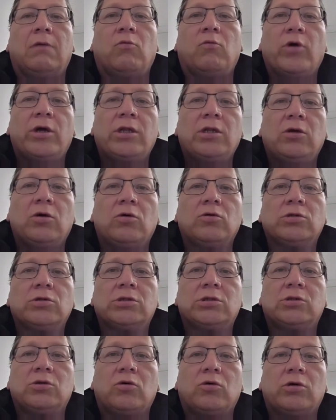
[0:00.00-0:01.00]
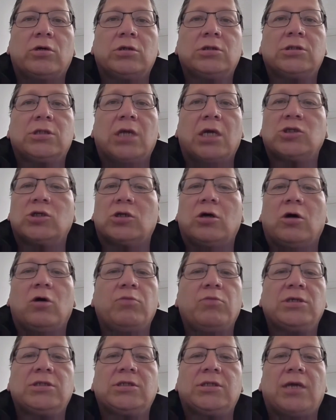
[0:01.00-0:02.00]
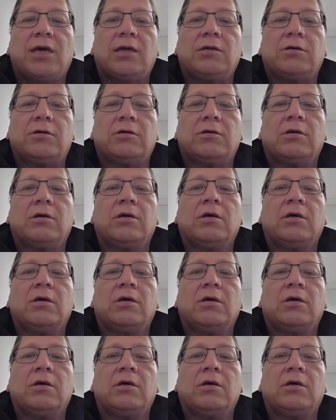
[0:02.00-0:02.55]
windows, doors, they should all be standard.